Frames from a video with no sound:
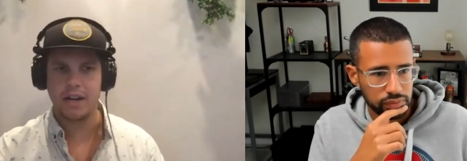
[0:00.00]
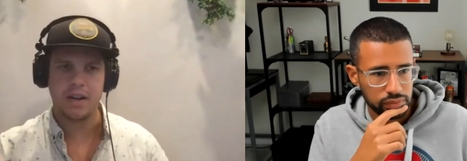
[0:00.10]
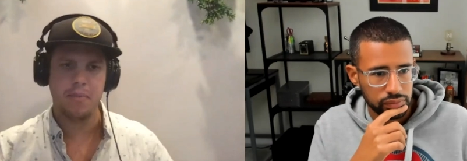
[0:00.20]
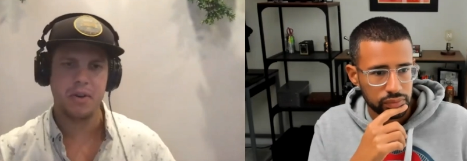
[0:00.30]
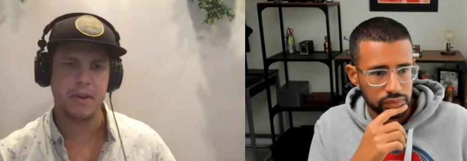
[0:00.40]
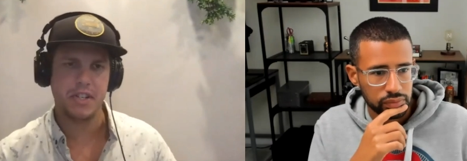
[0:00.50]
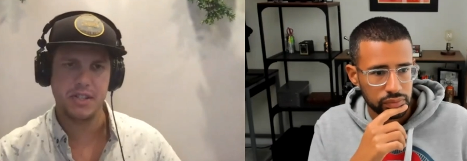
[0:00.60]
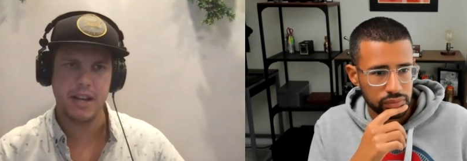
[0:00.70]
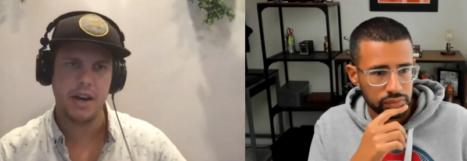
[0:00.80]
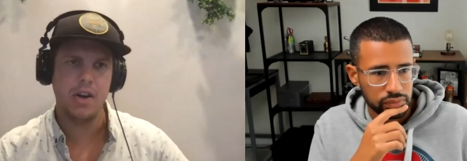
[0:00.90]
Speaker 1: company
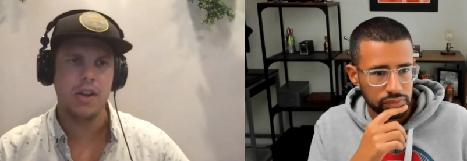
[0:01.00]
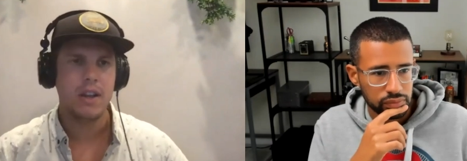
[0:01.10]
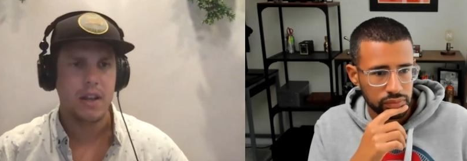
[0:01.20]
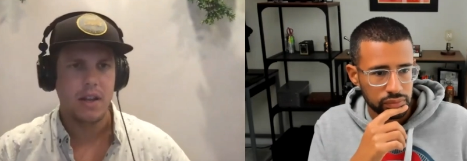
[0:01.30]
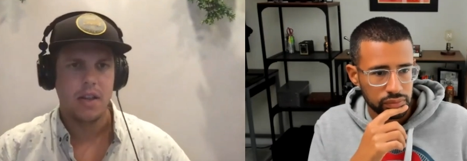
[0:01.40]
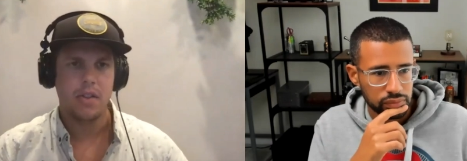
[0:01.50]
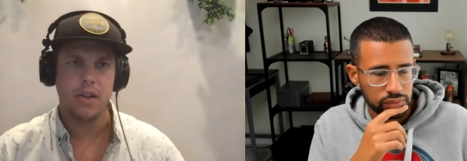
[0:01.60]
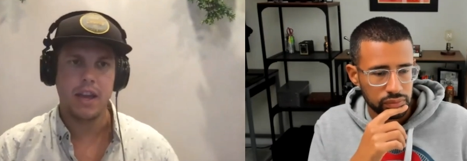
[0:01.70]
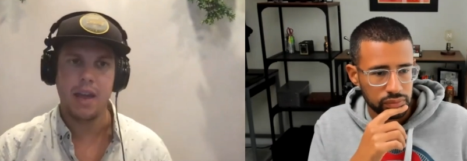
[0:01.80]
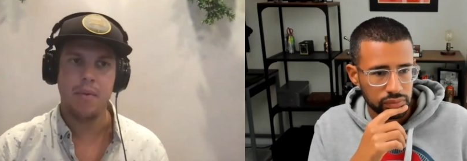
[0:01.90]
reaches out,
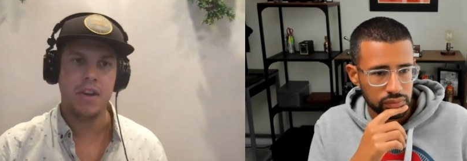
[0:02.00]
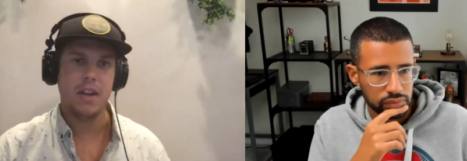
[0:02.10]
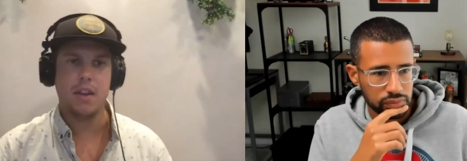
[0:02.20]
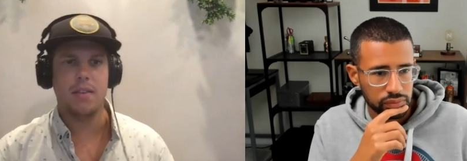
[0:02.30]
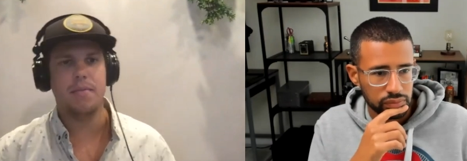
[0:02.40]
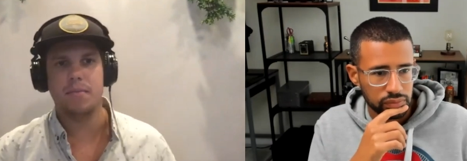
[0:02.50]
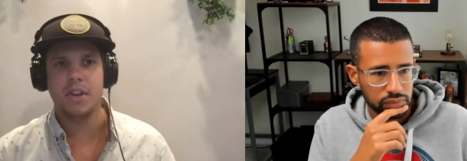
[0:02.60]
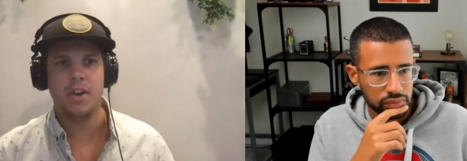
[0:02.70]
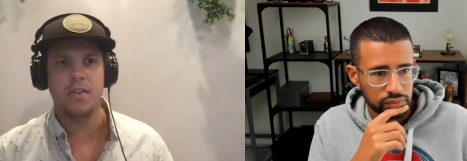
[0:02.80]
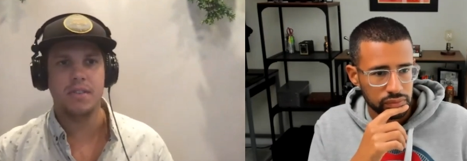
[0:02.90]
like, hey, we need you
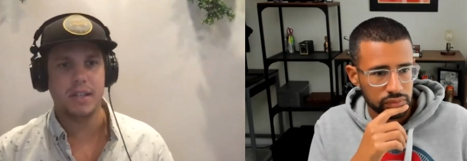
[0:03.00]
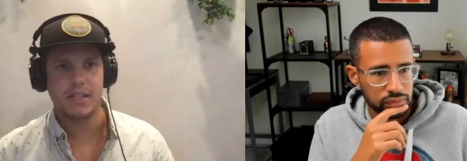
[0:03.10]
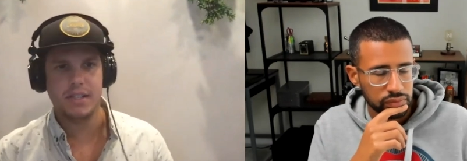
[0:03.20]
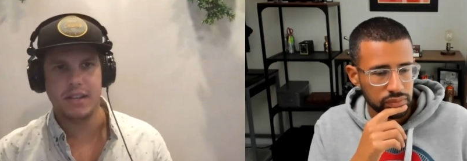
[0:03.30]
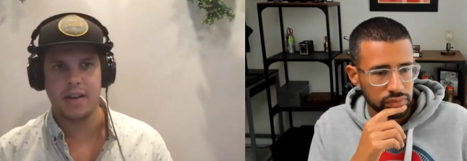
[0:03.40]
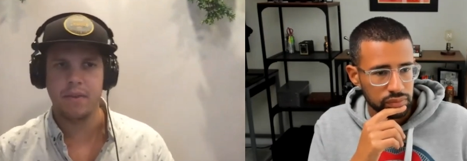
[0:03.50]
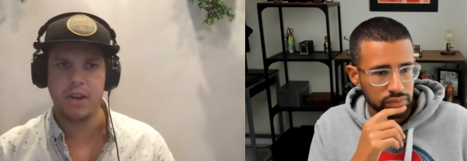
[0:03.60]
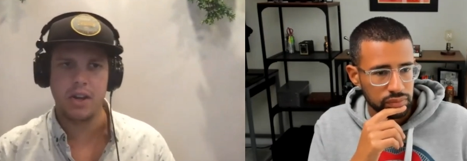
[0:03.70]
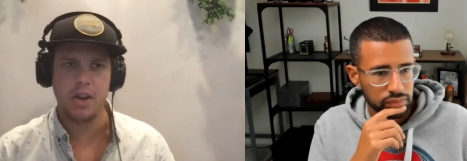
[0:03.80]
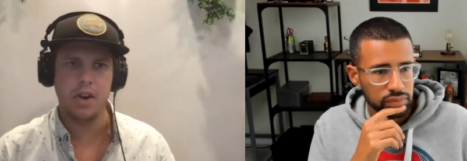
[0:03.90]
know a 60 second
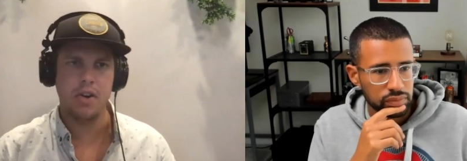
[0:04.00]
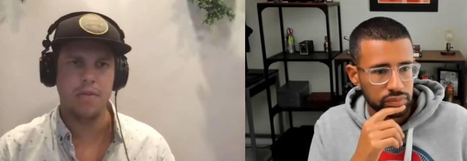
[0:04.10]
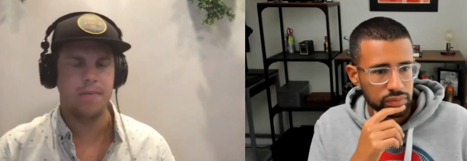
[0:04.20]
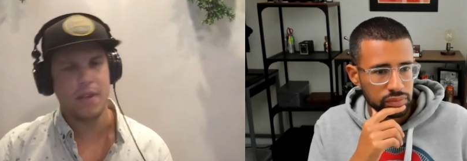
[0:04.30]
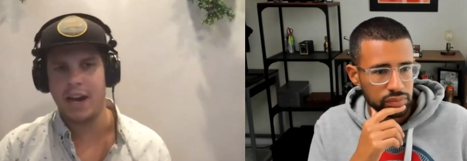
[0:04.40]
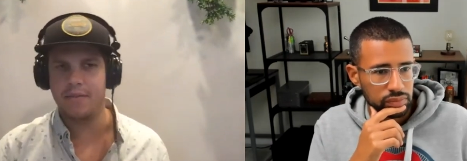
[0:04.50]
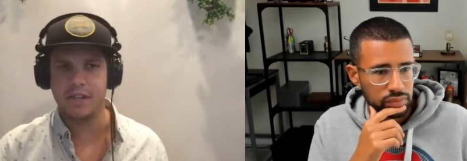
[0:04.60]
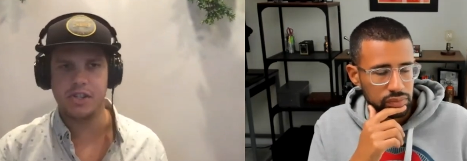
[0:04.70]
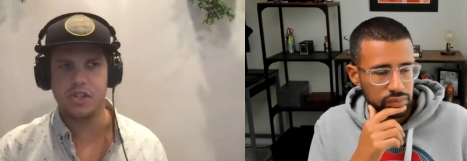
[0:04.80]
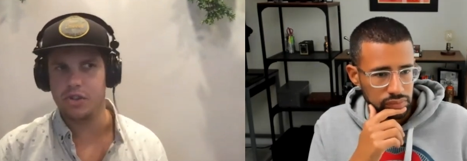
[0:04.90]
video, half
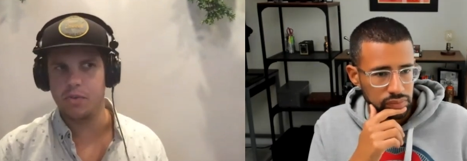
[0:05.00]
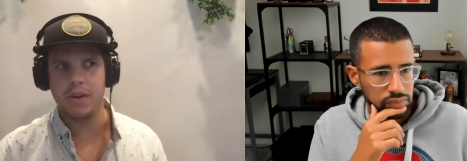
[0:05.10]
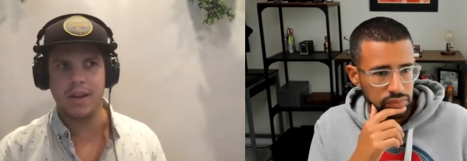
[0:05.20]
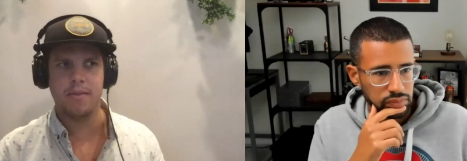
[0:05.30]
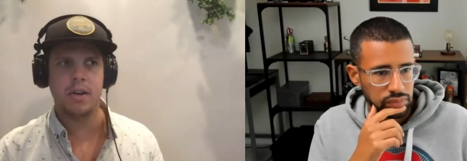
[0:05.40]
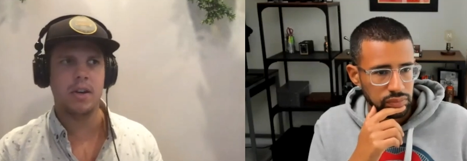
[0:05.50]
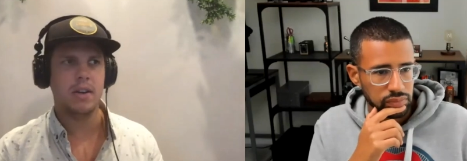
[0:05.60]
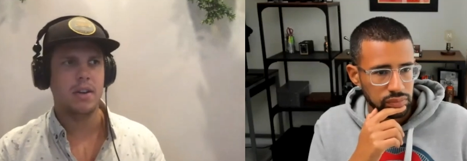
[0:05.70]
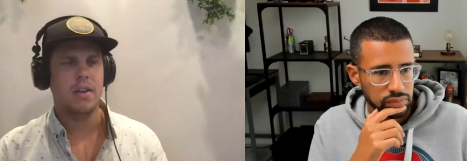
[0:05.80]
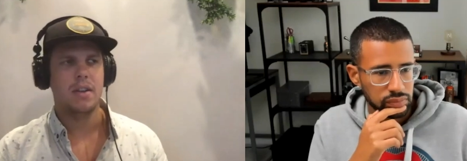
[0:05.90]
day shoot, whatever.
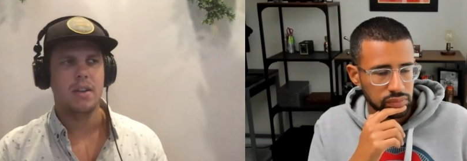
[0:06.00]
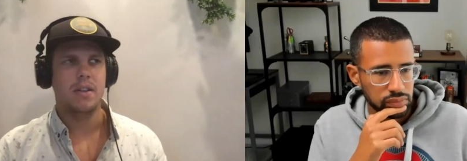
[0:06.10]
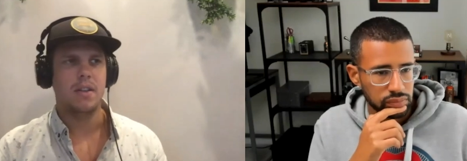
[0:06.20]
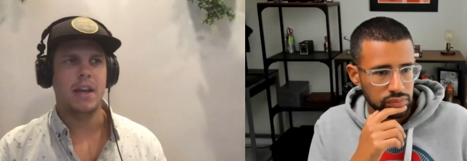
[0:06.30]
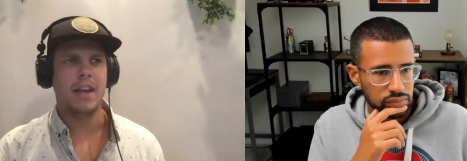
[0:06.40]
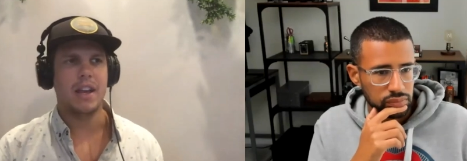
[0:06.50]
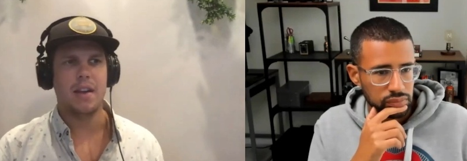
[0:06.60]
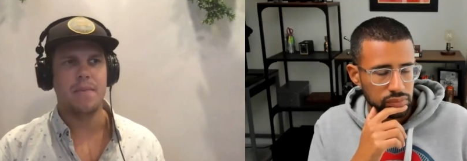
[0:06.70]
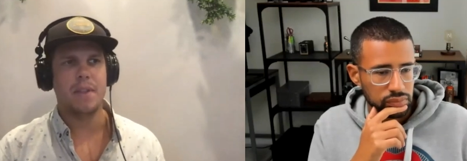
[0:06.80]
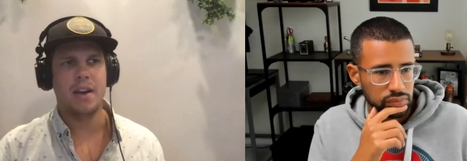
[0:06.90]
Like,
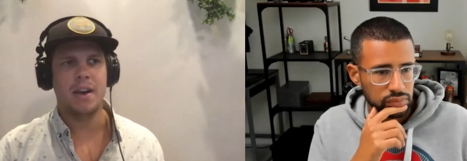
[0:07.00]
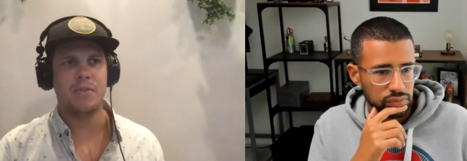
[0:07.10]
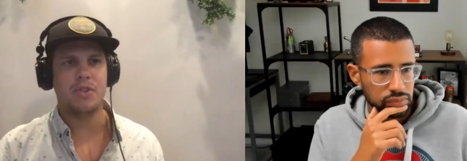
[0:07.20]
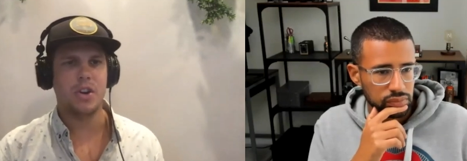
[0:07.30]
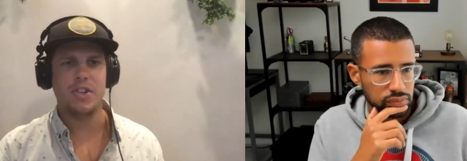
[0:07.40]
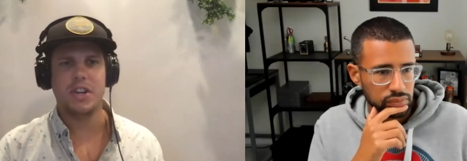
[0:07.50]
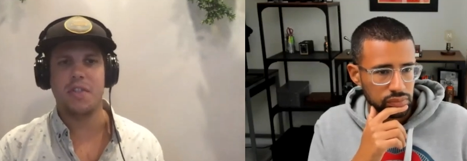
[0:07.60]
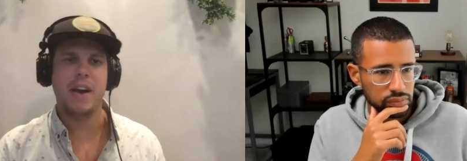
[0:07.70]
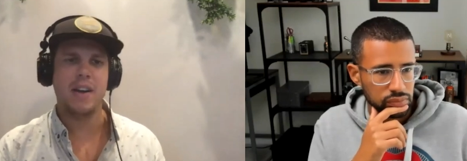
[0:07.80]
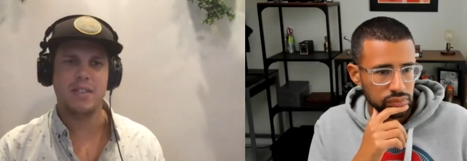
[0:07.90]
I'm charging a
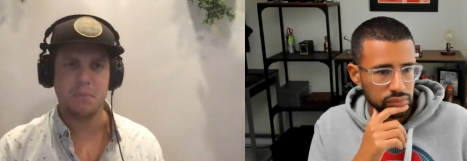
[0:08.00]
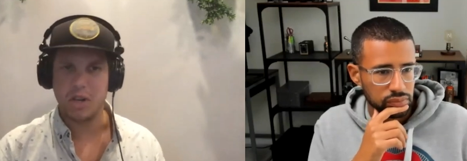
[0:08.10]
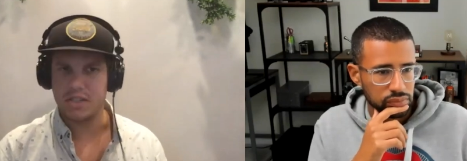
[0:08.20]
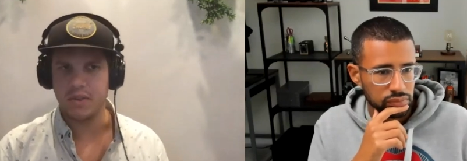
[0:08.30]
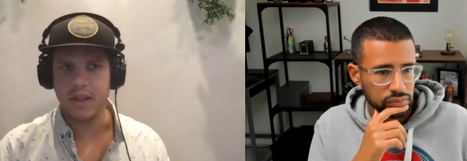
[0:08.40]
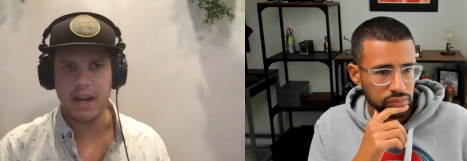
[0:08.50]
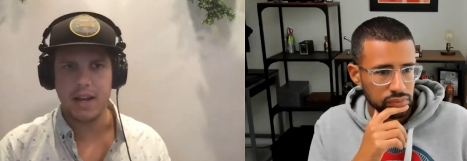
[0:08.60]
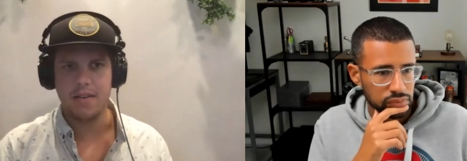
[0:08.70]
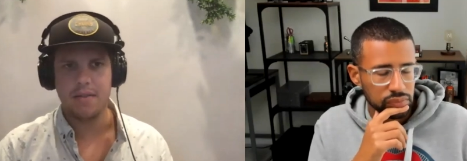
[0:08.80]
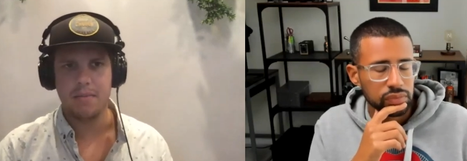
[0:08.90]
thousand bucks for that,
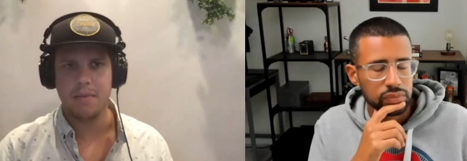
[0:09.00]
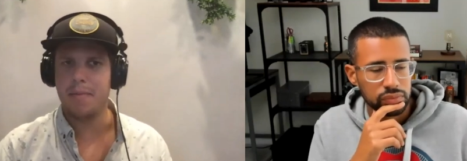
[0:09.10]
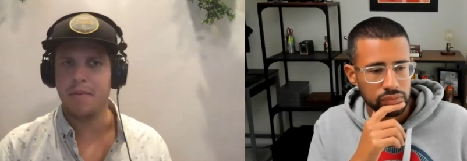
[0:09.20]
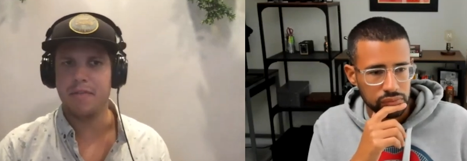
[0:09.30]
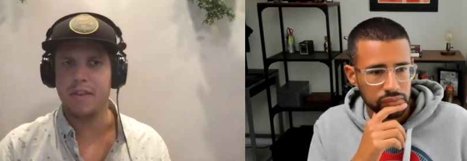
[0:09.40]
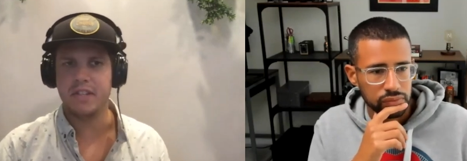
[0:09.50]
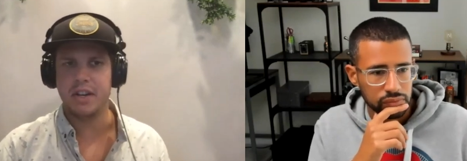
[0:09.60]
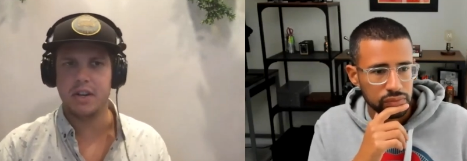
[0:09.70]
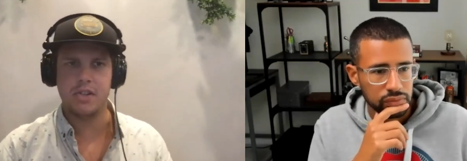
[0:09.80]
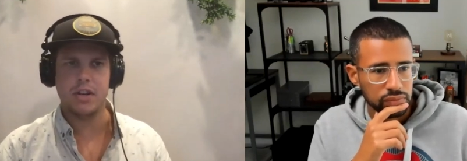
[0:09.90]
mm-hmm. maybe mm-hmm.
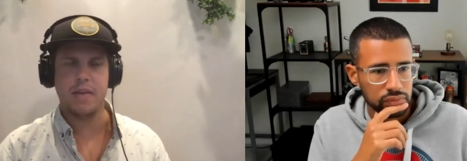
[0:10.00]
1500 at